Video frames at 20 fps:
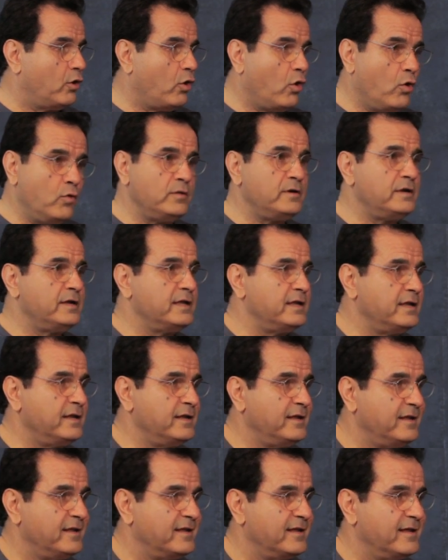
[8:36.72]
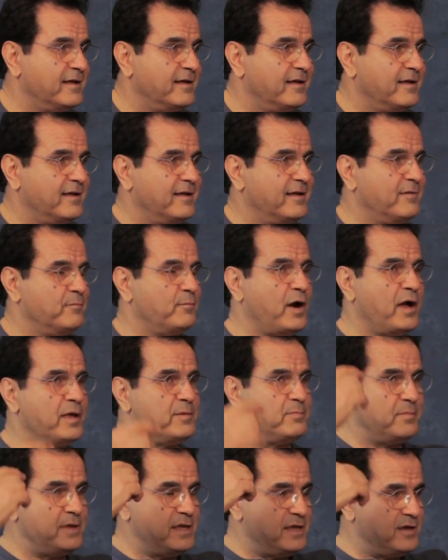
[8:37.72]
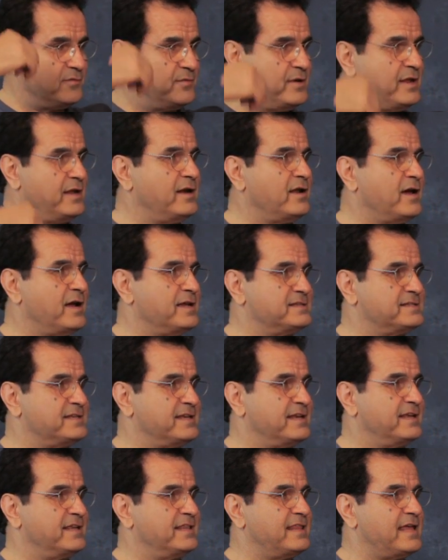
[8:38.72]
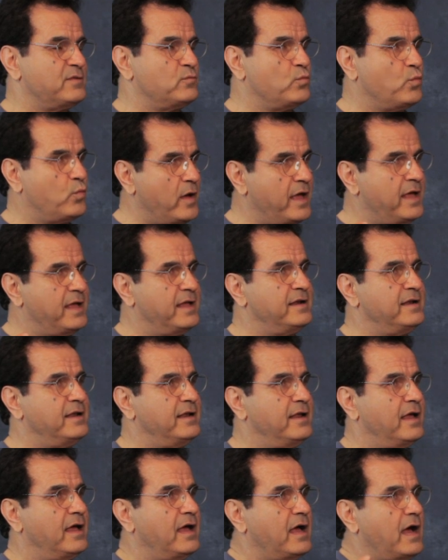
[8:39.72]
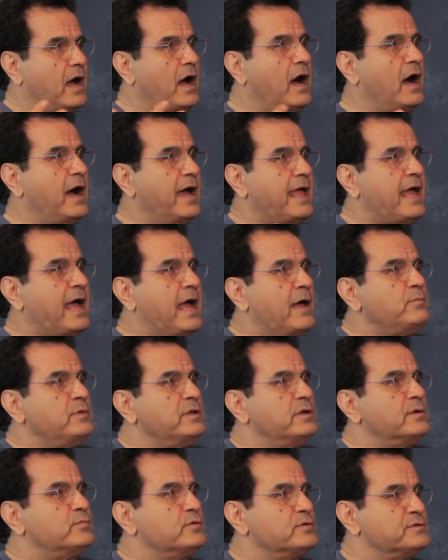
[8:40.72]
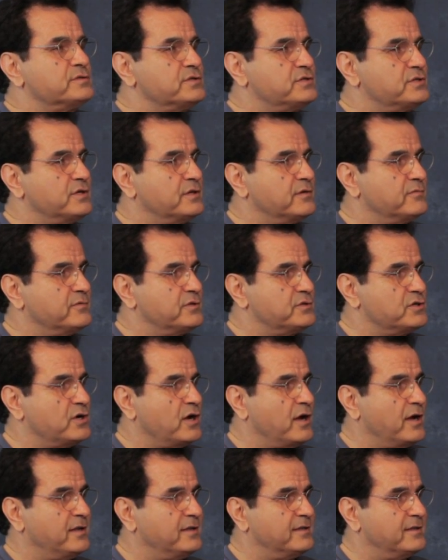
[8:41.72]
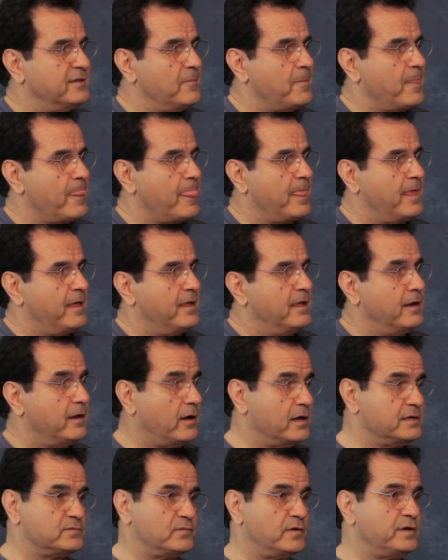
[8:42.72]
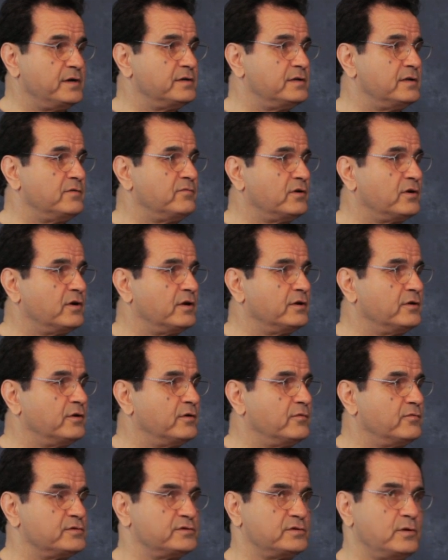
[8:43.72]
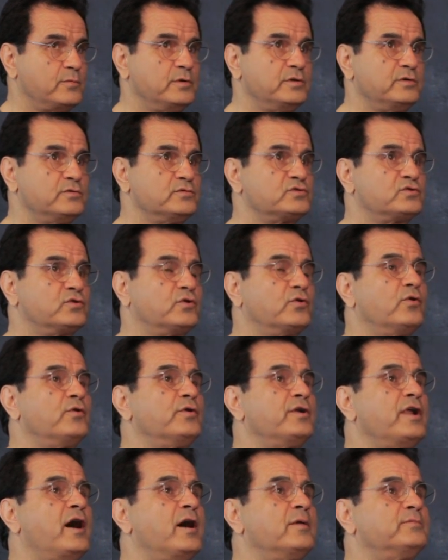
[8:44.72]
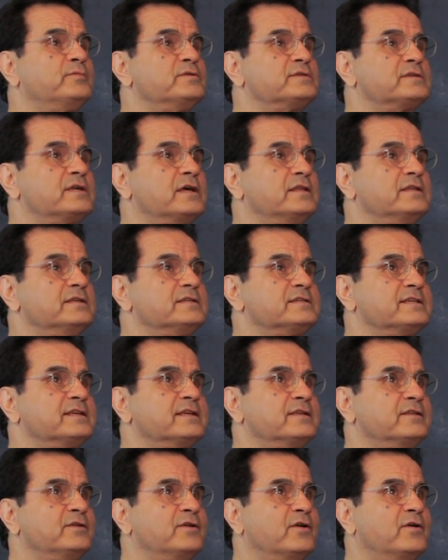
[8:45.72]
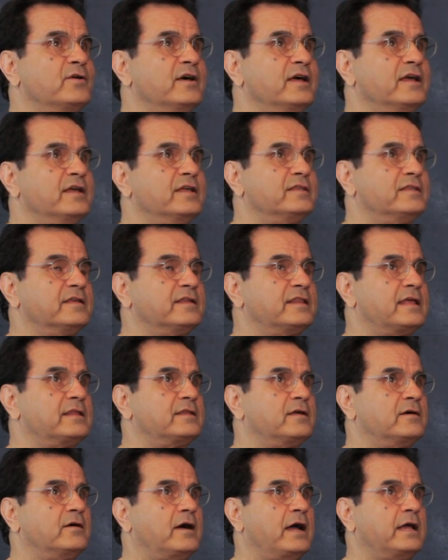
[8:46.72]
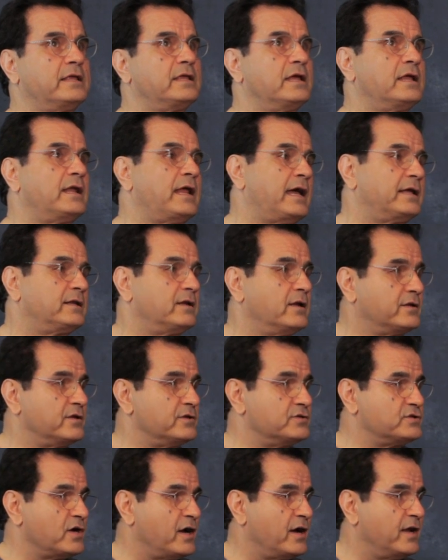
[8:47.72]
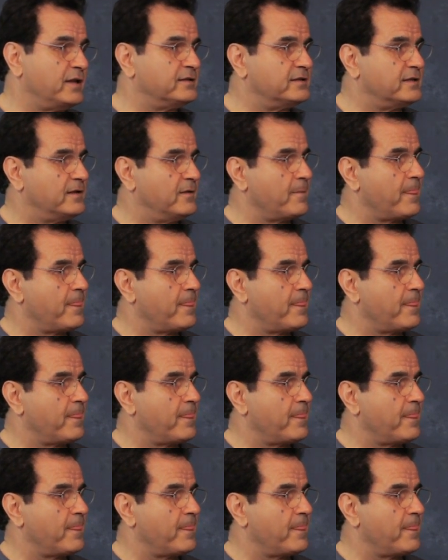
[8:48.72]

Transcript: Only by me realizing that when I am in a position of a child. Now it's very difficult, for somebody who's grown up to suddenly say, think that, oh, I can act like a child.